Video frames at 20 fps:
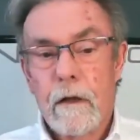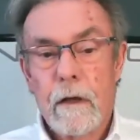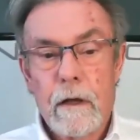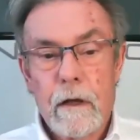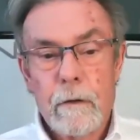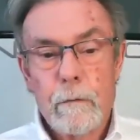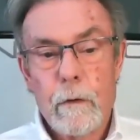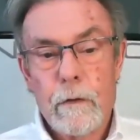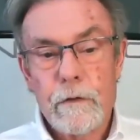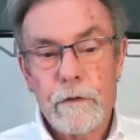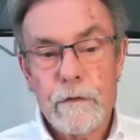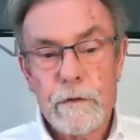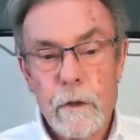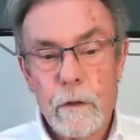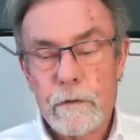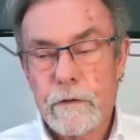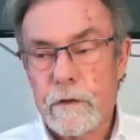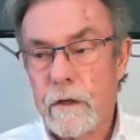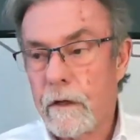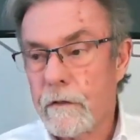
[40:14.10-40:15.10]
uh, while the
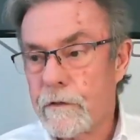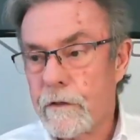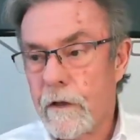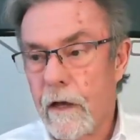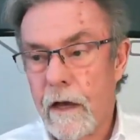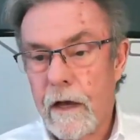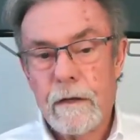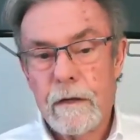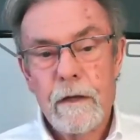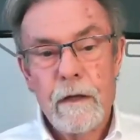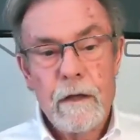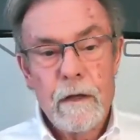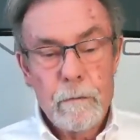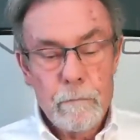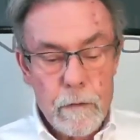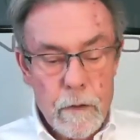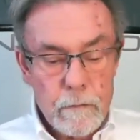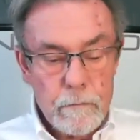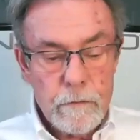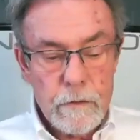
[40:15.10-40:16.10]
snow's outside.
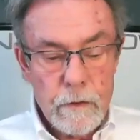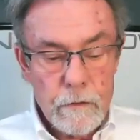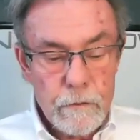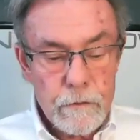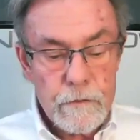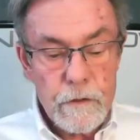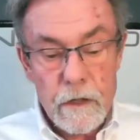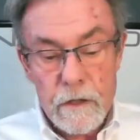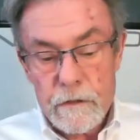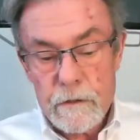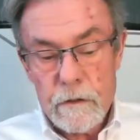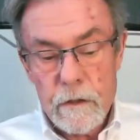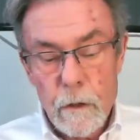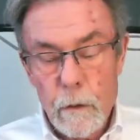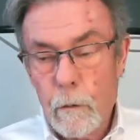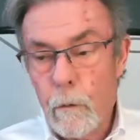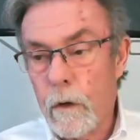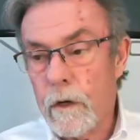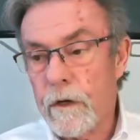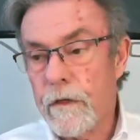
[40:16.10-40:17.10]
But you know, there's things you
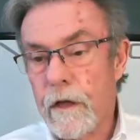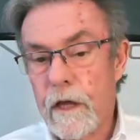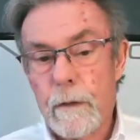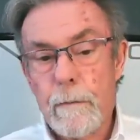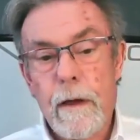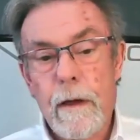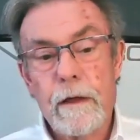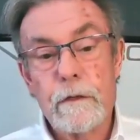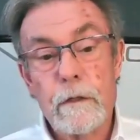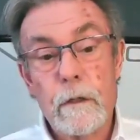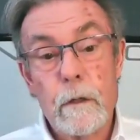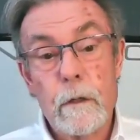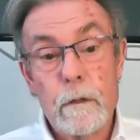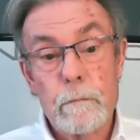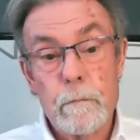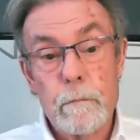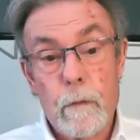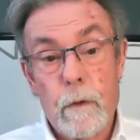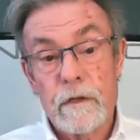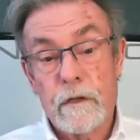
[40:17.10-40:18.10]
know we want to think about
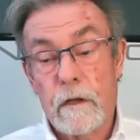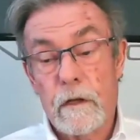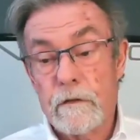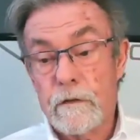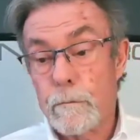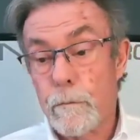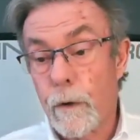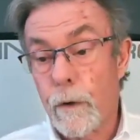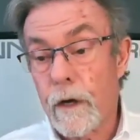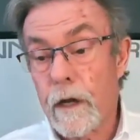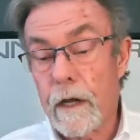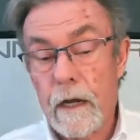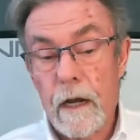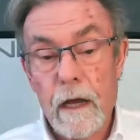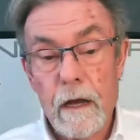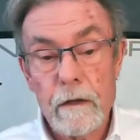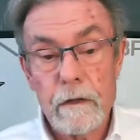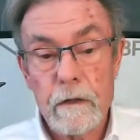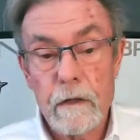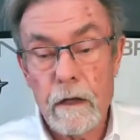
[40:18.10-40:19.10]
doing as you bring it
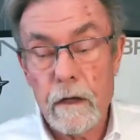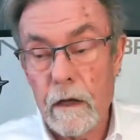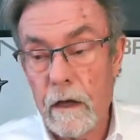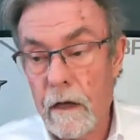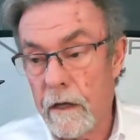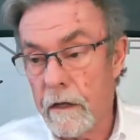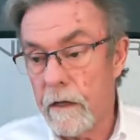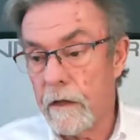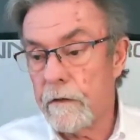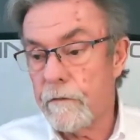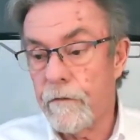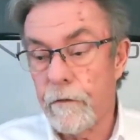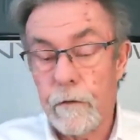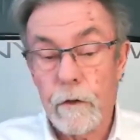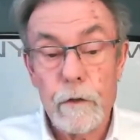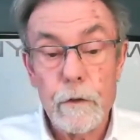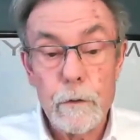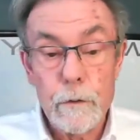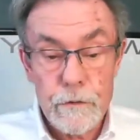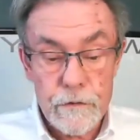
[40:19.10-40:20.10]
out uh, for
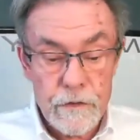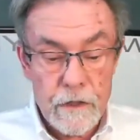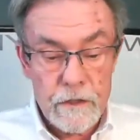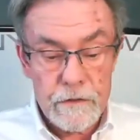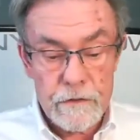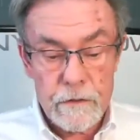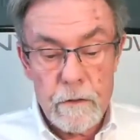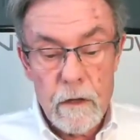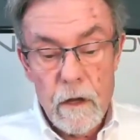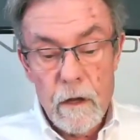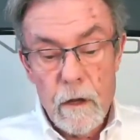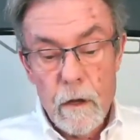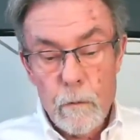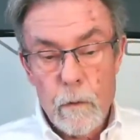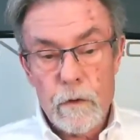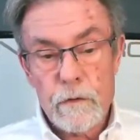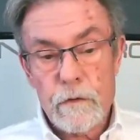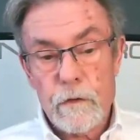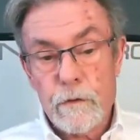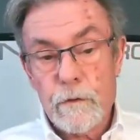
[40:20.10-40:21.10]
the new season
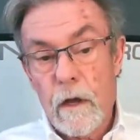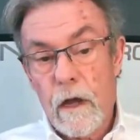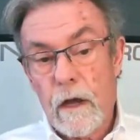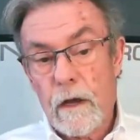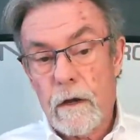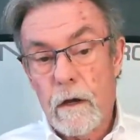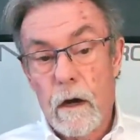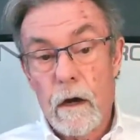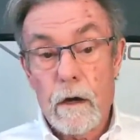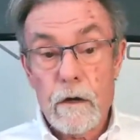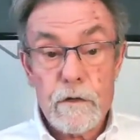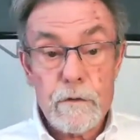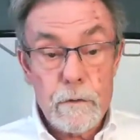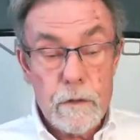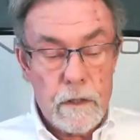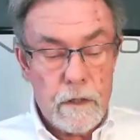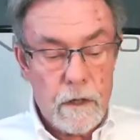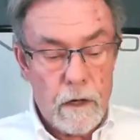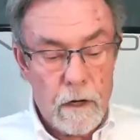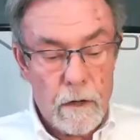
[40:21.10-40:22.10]
whether it's a track car or a
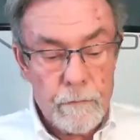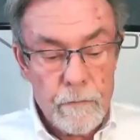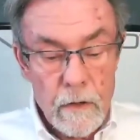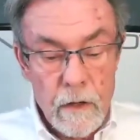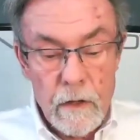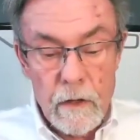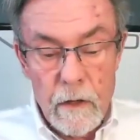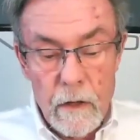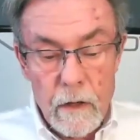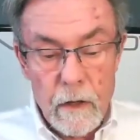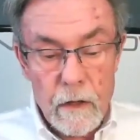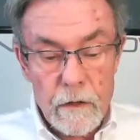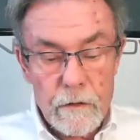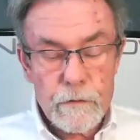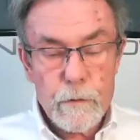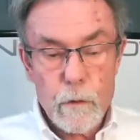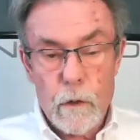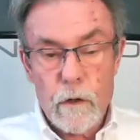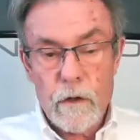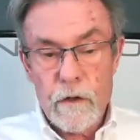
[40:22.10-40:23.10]
street car. Uh,
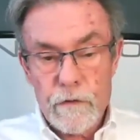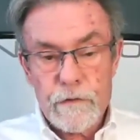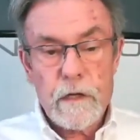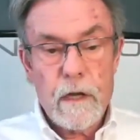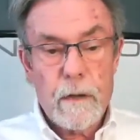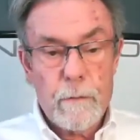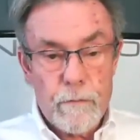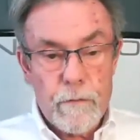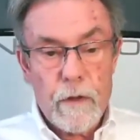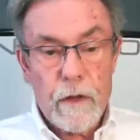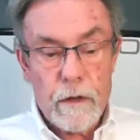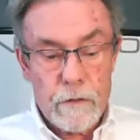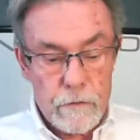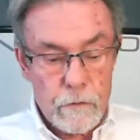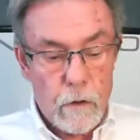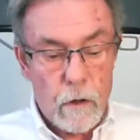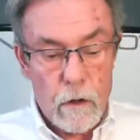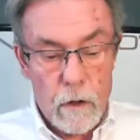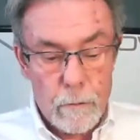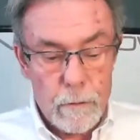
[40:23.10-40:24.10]
sort of the same
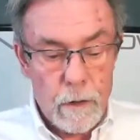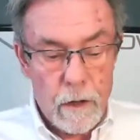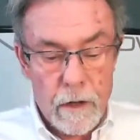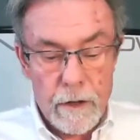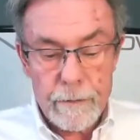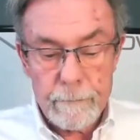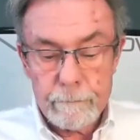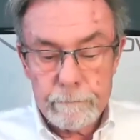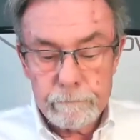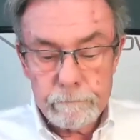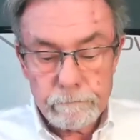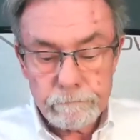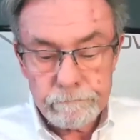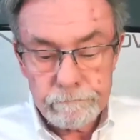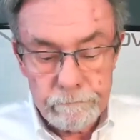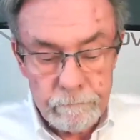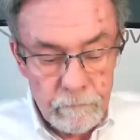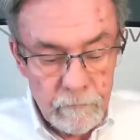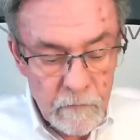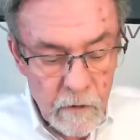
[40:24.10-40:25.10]
things all apply.
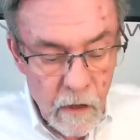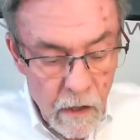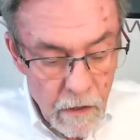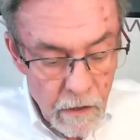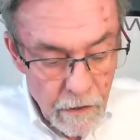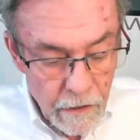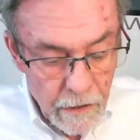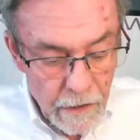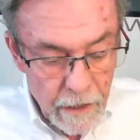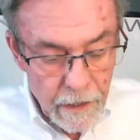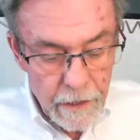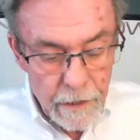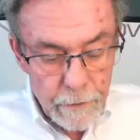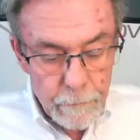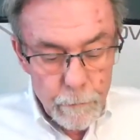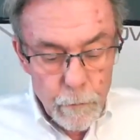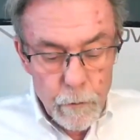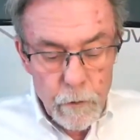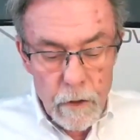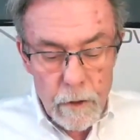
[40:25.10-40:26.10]

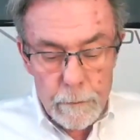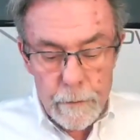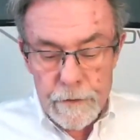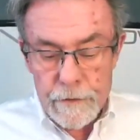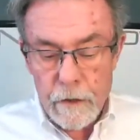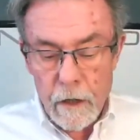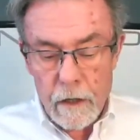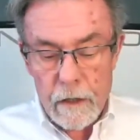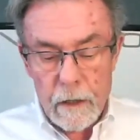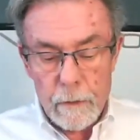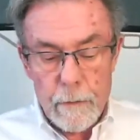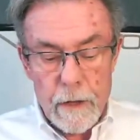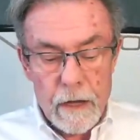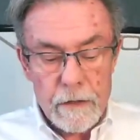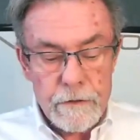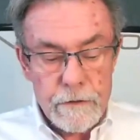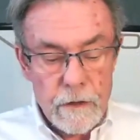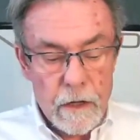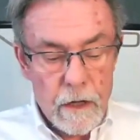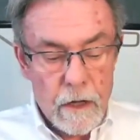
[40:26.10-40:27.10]
And we're going to be talking
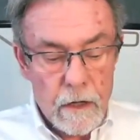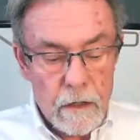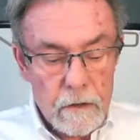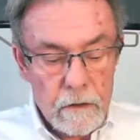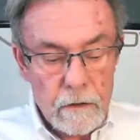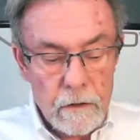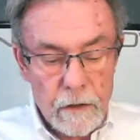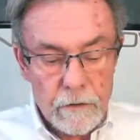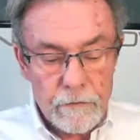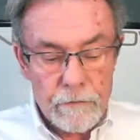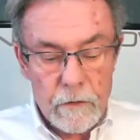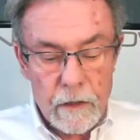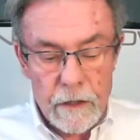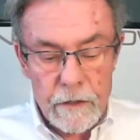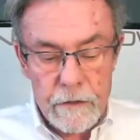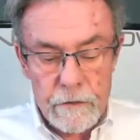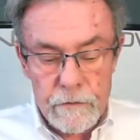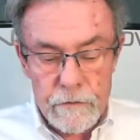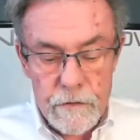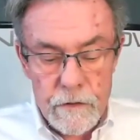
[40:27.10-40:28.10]
about uh, Cliff
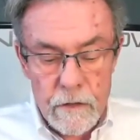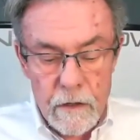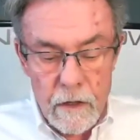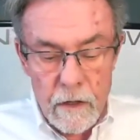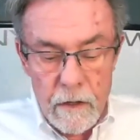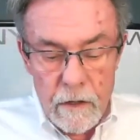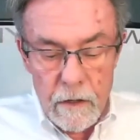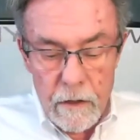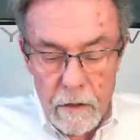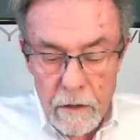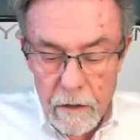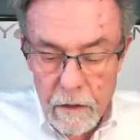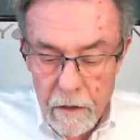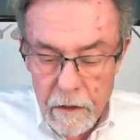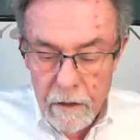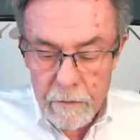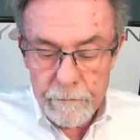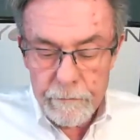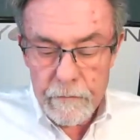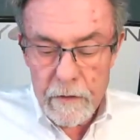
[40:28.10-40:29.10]
Glidden's
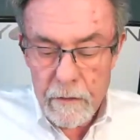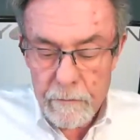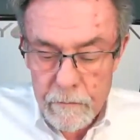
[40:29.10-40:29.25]
uh,